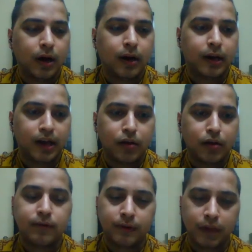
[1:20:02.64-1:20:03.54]
10 or
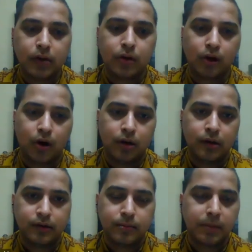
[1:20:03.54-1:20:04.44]
15
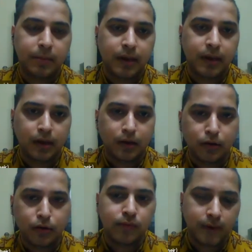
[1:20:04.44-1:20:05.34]
calls maybe in
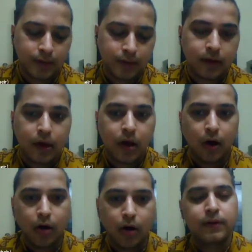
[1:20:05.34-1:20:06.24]
2 weeks,
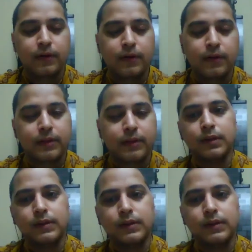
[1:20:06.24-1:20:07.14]
all of a
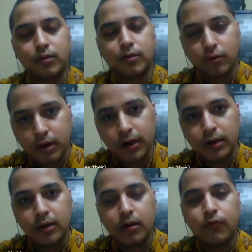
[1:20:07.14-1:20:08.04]
sudden we are seeing like, we are
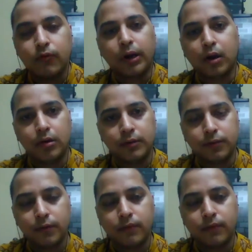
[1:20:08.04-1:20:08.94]
getting like 40 calls
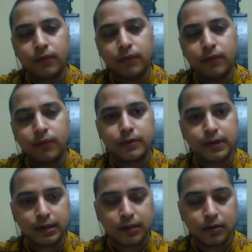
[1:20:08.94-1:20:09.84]
or 50 calls,
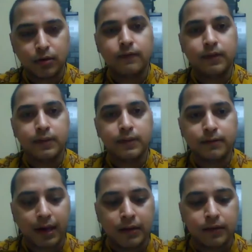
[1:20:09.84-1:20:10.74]
someone saying that,
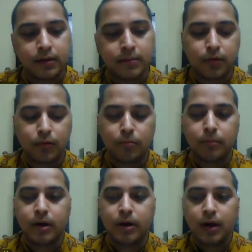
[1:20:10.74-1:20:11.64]
I'm facing violence at
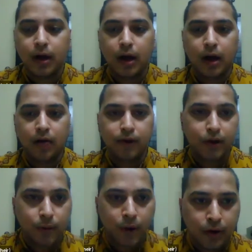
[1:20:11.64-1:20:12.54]
my home.
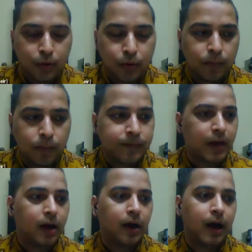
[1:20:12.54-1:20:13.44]
What do I do?
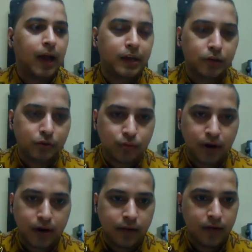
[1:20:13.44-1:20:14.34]
I need to
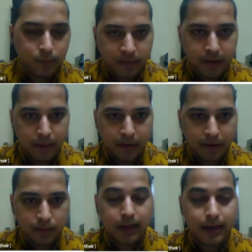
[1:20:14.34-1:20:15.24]
run away from my
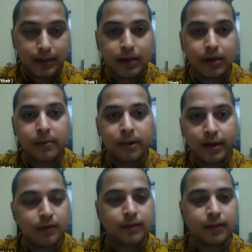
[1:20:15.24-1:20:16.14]
family. So then the
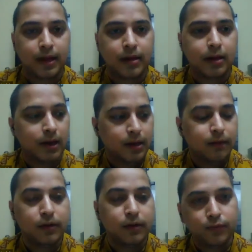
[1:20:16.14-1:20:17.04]
dilemma is that
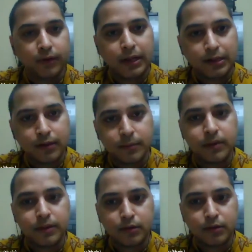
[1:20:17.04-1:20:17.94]
even if you tell this
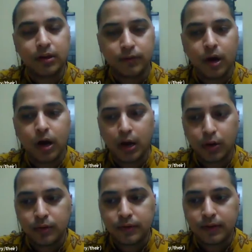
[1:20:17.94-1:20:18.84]
person to leave your
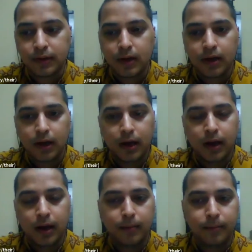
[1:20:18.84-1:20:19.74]
house,
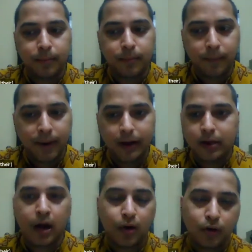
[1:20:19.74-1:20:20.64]
uh, but
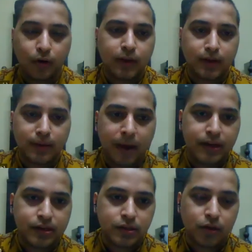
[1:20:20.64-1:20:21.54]
how do you then
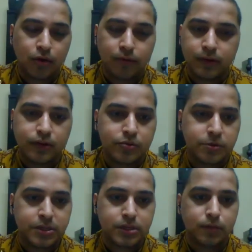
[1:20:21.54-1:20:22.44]
manage the COVID
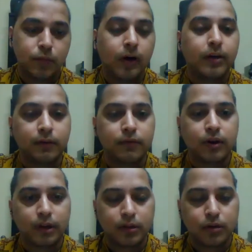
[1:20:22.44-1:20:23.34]
situation? What if you
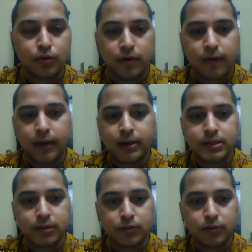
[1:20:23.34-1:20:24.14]
get the coronavirus?